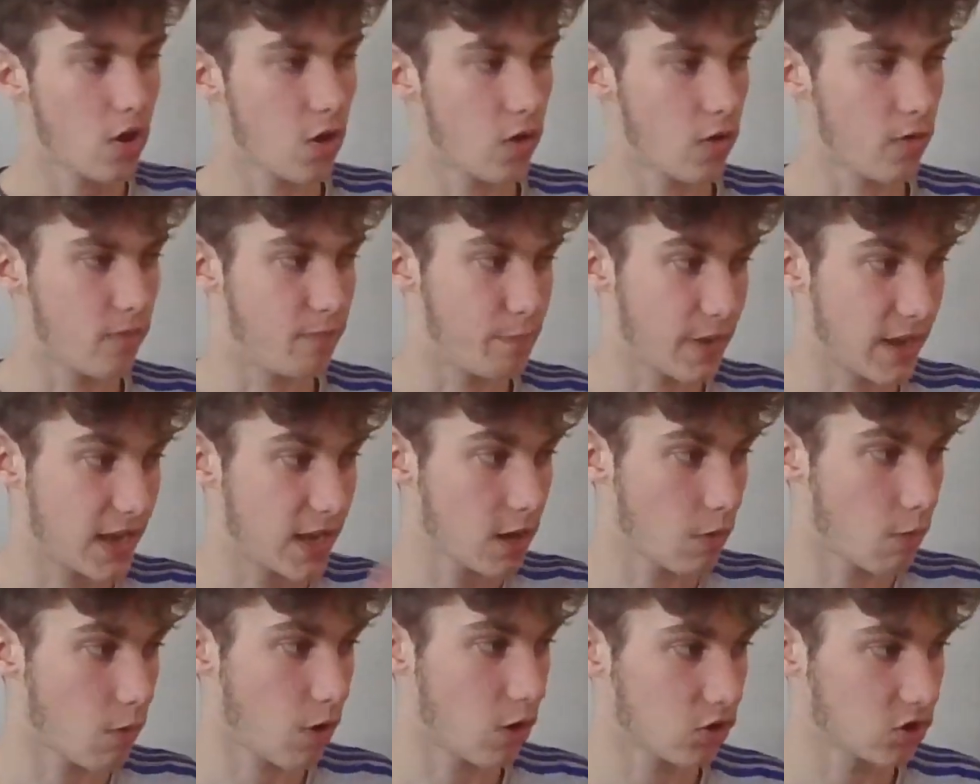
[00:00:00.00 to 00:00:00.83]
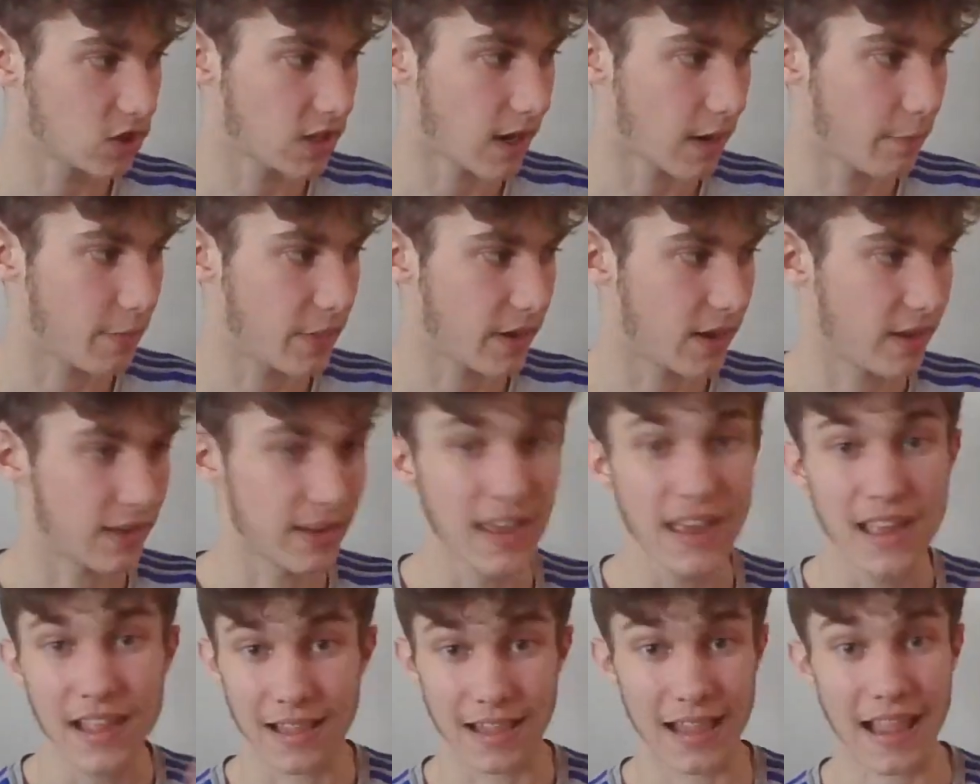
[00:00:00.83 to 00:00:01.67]
of being a world
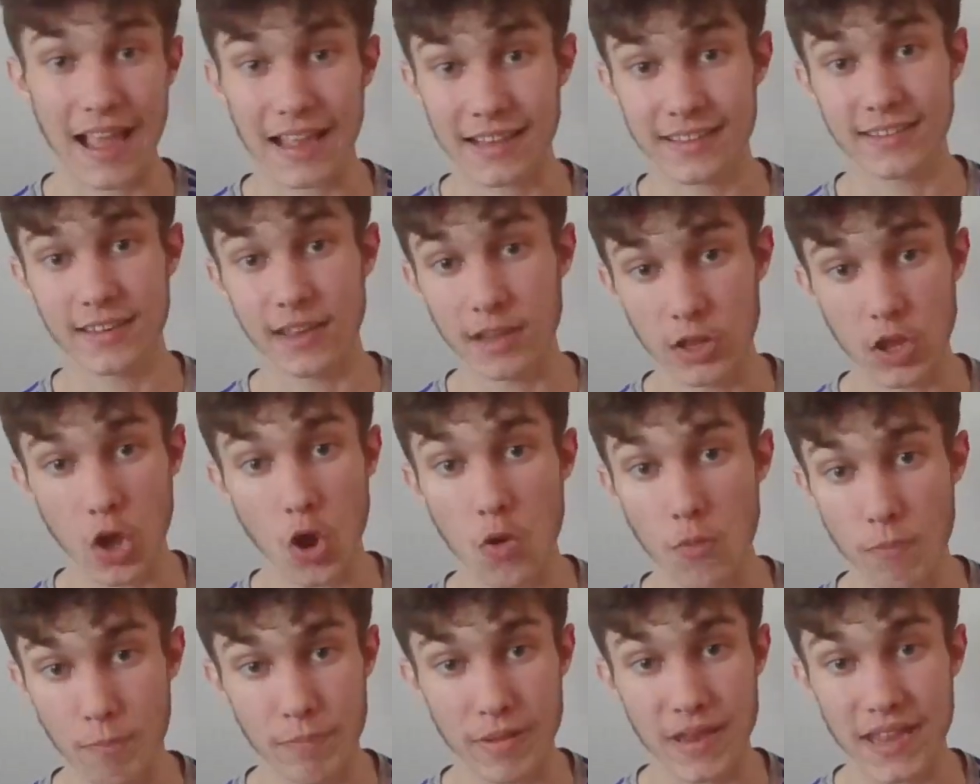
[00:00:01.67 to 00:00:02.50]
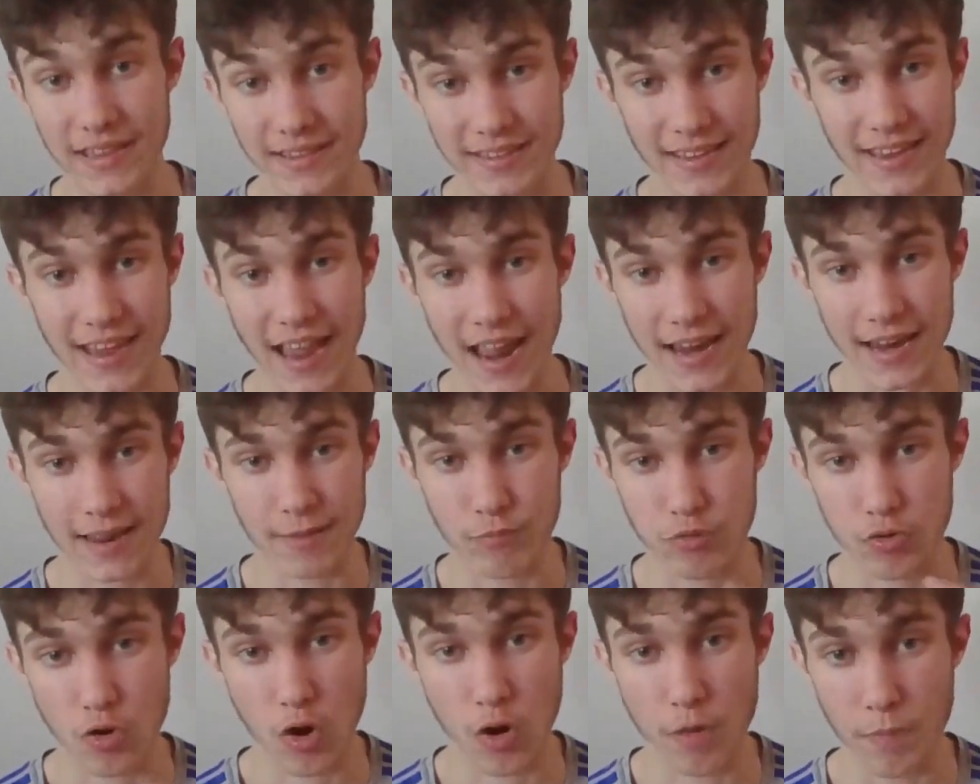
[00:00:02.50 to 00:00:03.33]
champion, let alone beating any
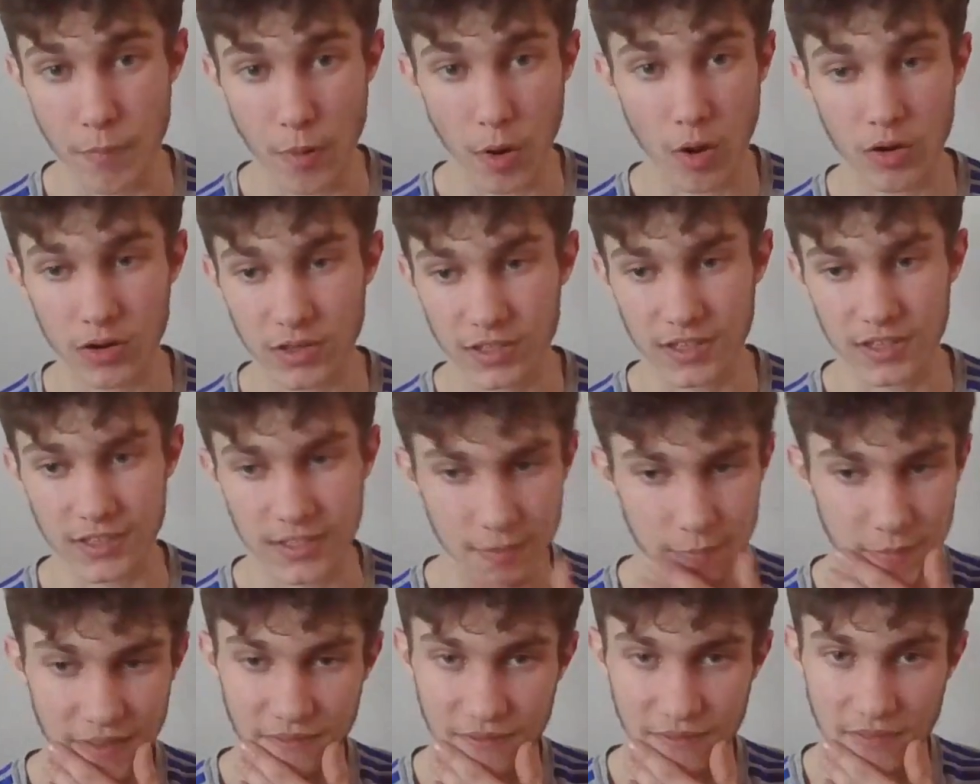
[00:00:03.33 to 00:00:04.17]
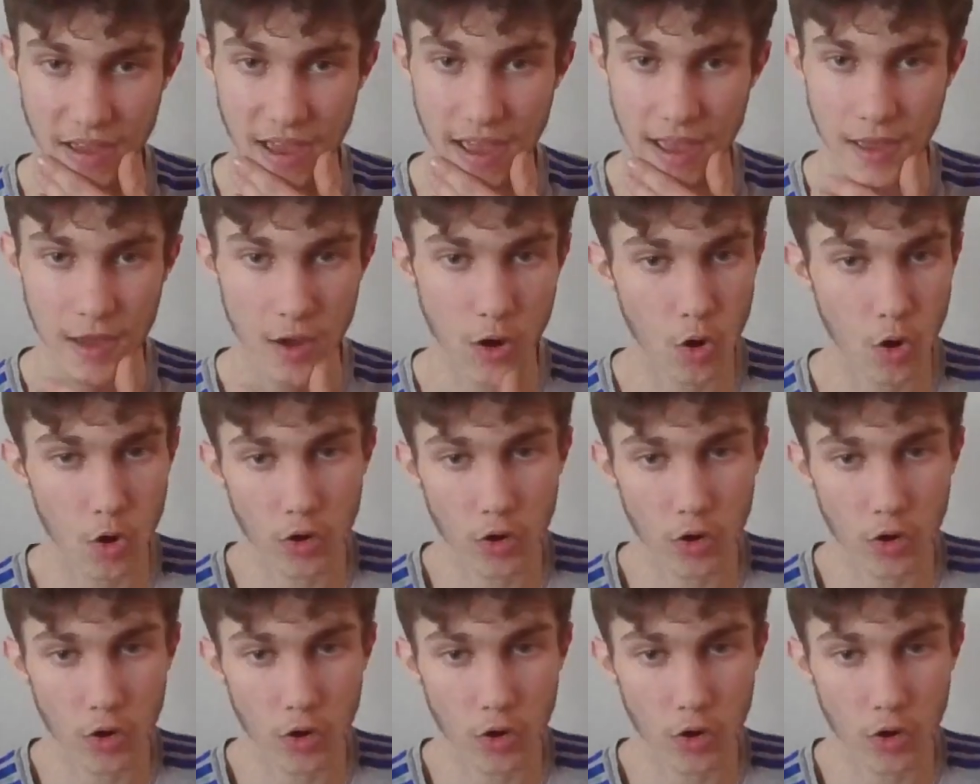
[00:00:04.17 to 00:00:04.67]
pro boxer, to be fair.